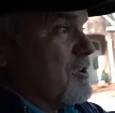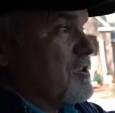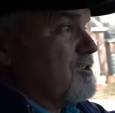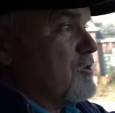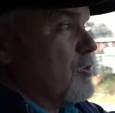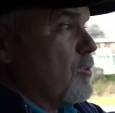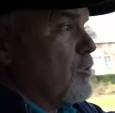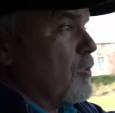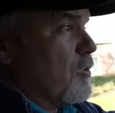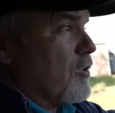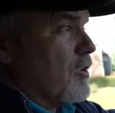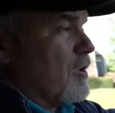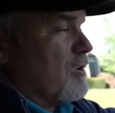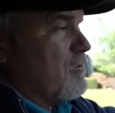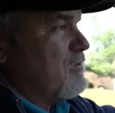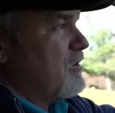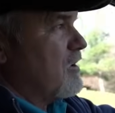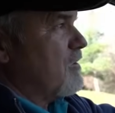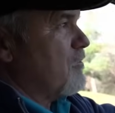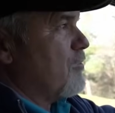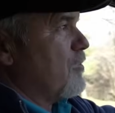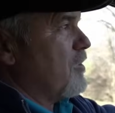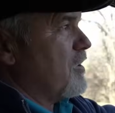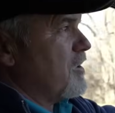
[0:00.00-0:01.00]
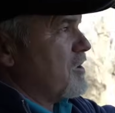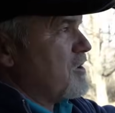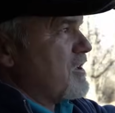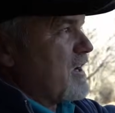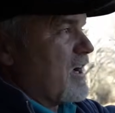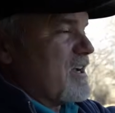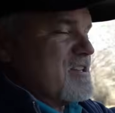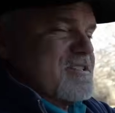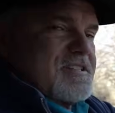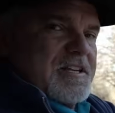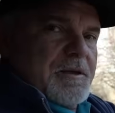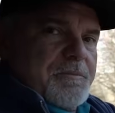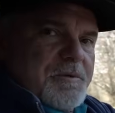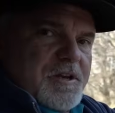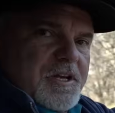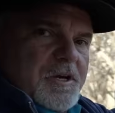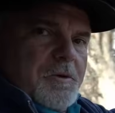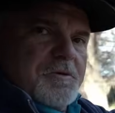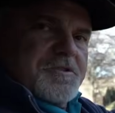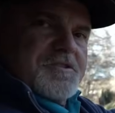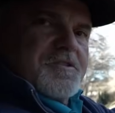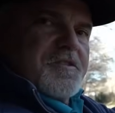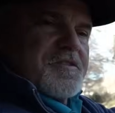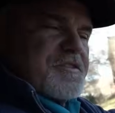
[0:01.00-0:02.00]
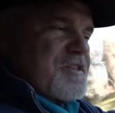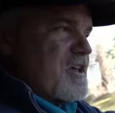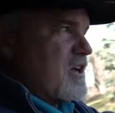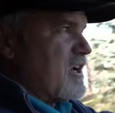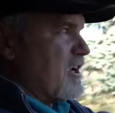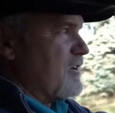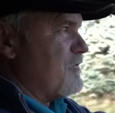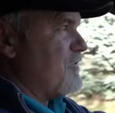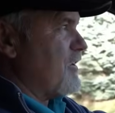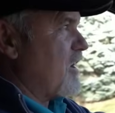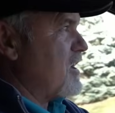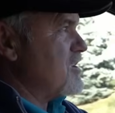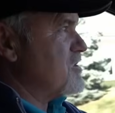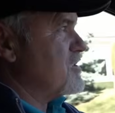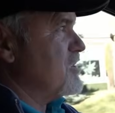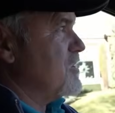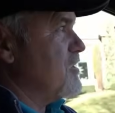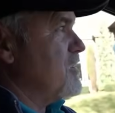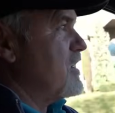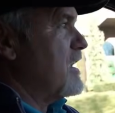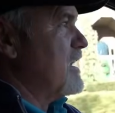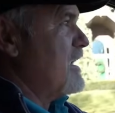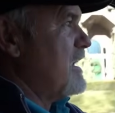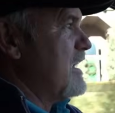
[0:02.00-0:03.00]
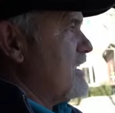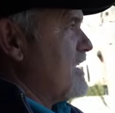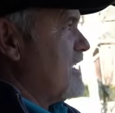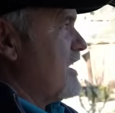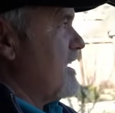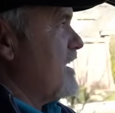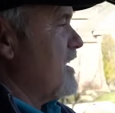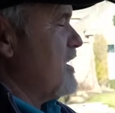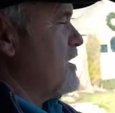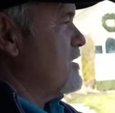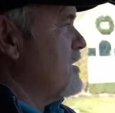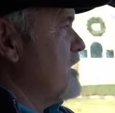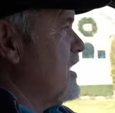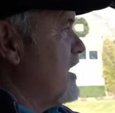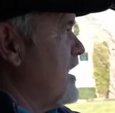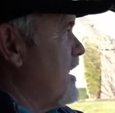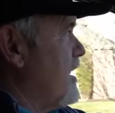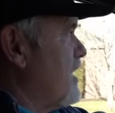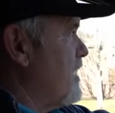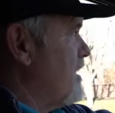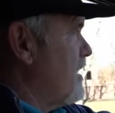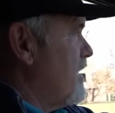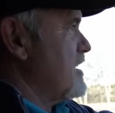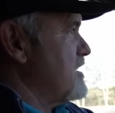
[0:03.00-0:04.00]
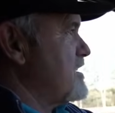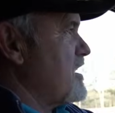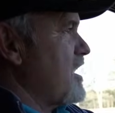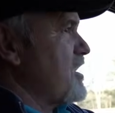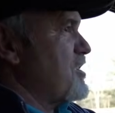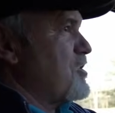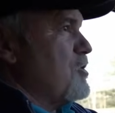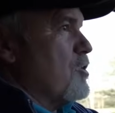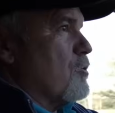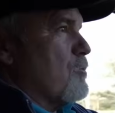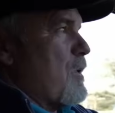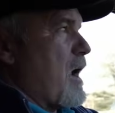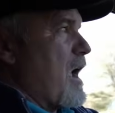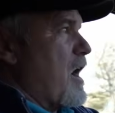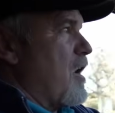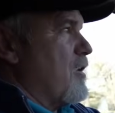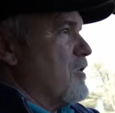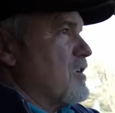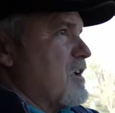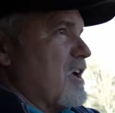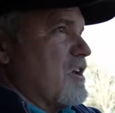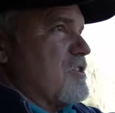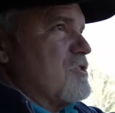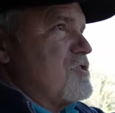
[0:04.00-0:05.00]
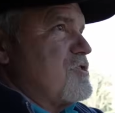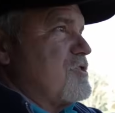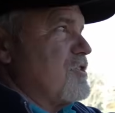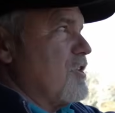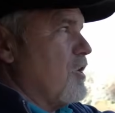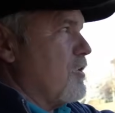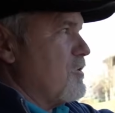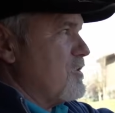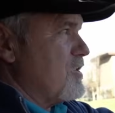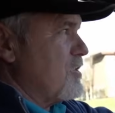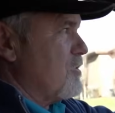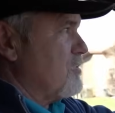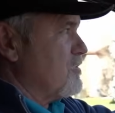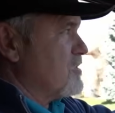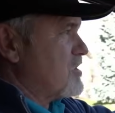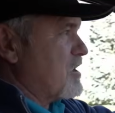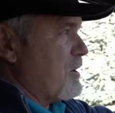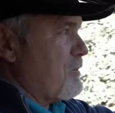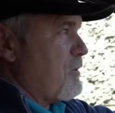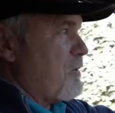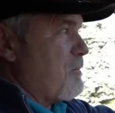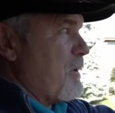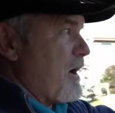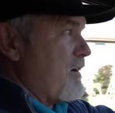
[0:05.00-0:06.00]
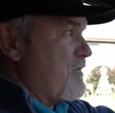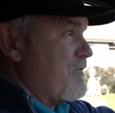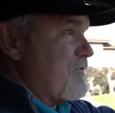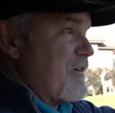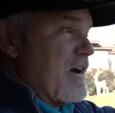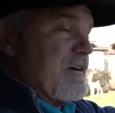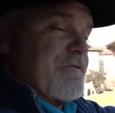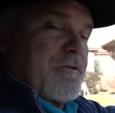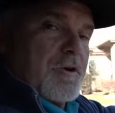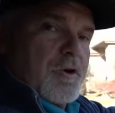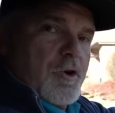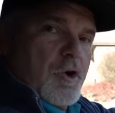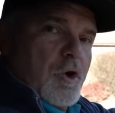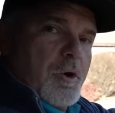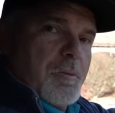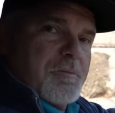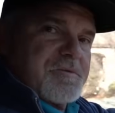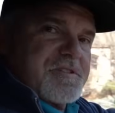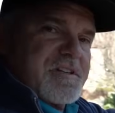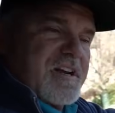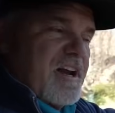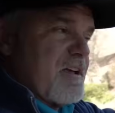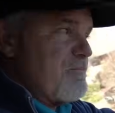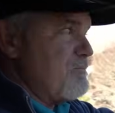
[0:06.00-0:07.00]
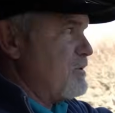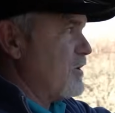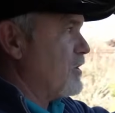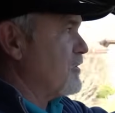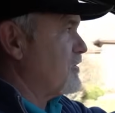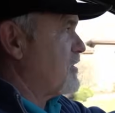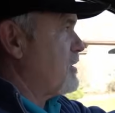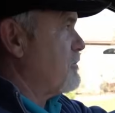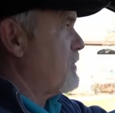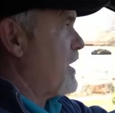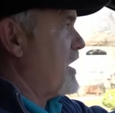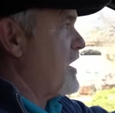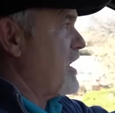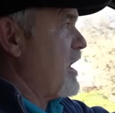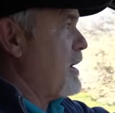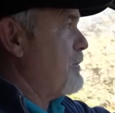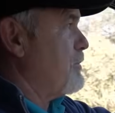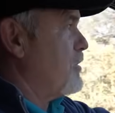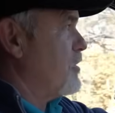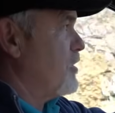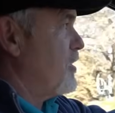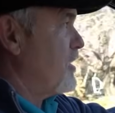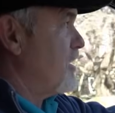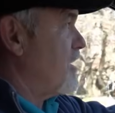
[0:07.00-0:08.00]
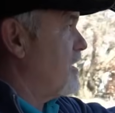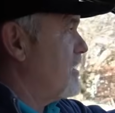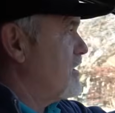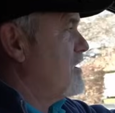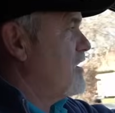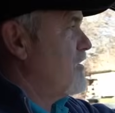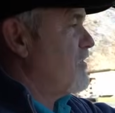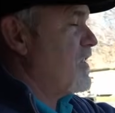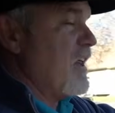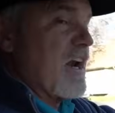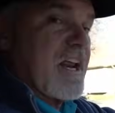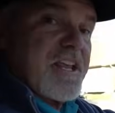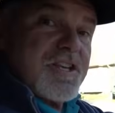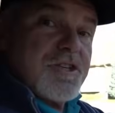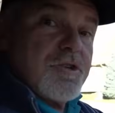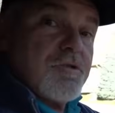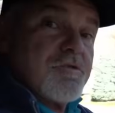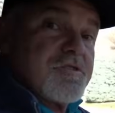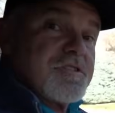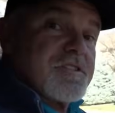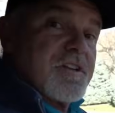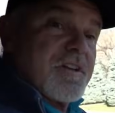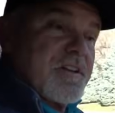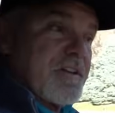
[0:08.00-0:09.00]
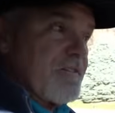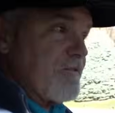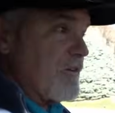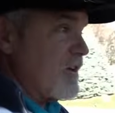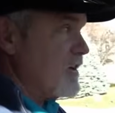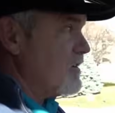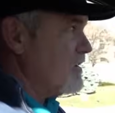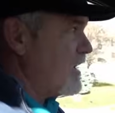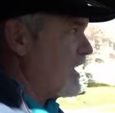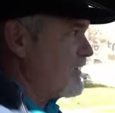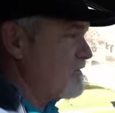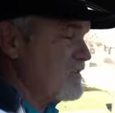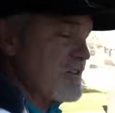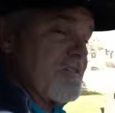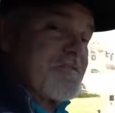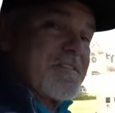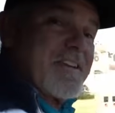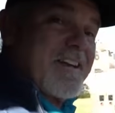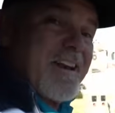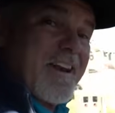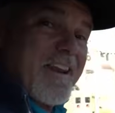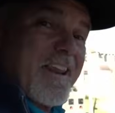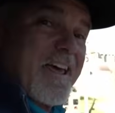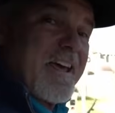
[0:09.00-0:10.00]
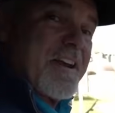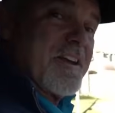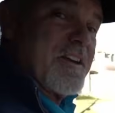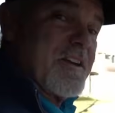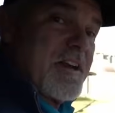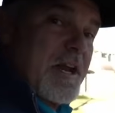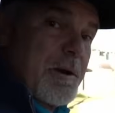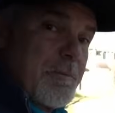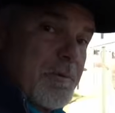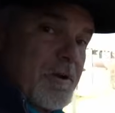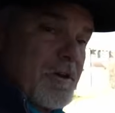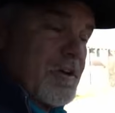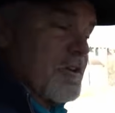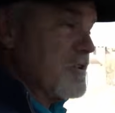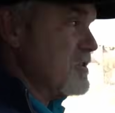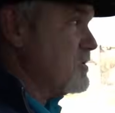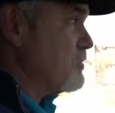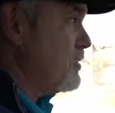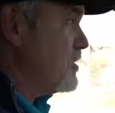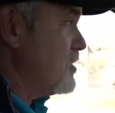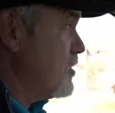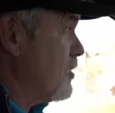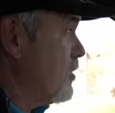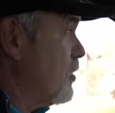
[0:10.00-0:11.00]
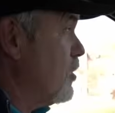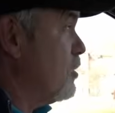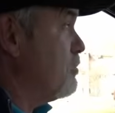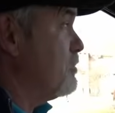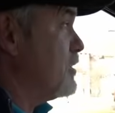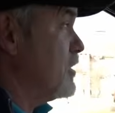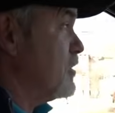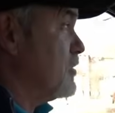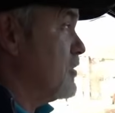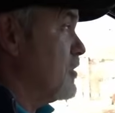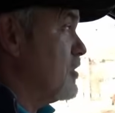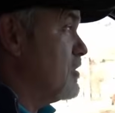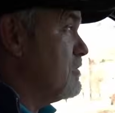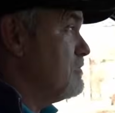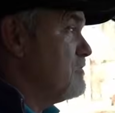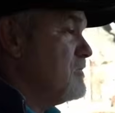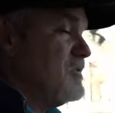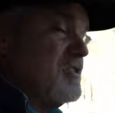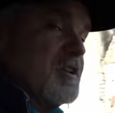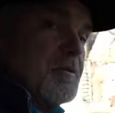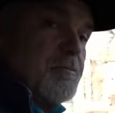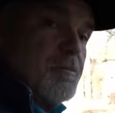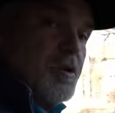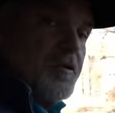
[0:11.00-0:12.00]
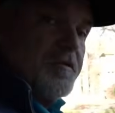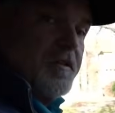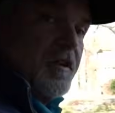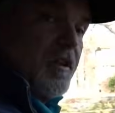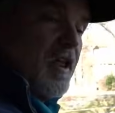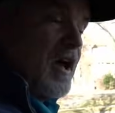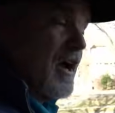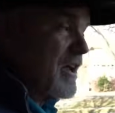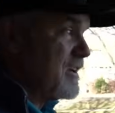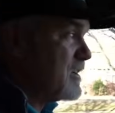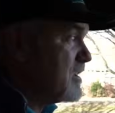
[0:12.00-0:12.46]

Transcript: a tour. What do you guys, let me know what you think if I should get in uh, and take you around and show you some of my favorite homes that I built in my neighborhood that I used to live in. I've lived in a lot of neighborhoods. When you're a home builder, you move a lot.